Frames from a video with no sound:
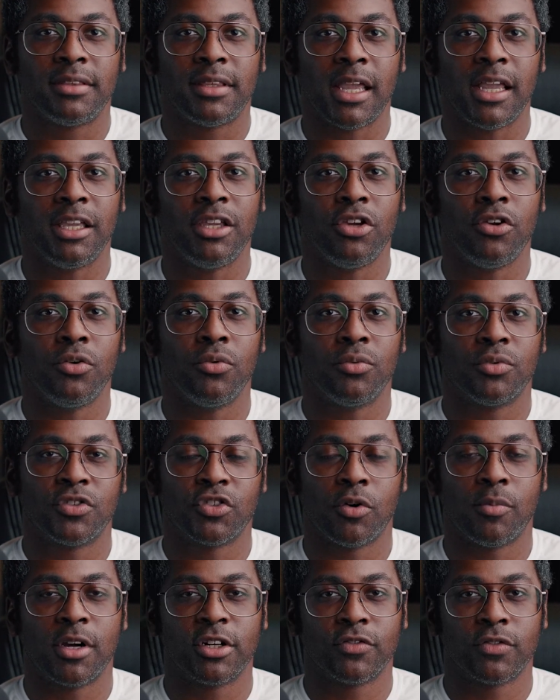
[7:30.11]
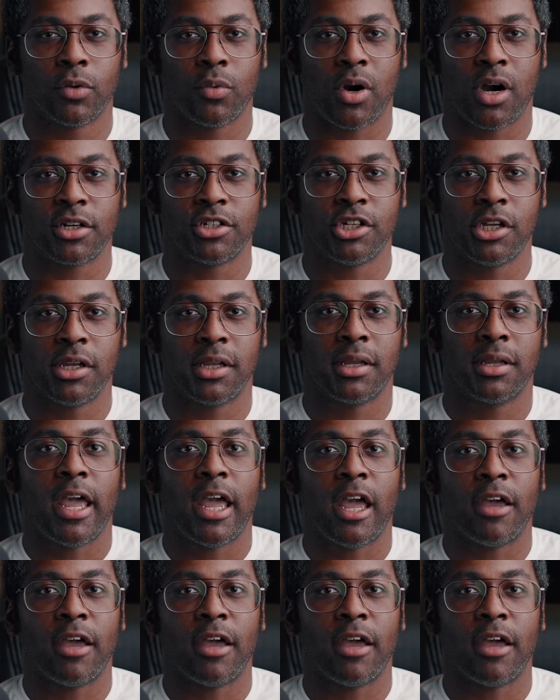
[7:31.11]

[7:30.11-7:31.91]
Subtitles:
thank you so much for watching.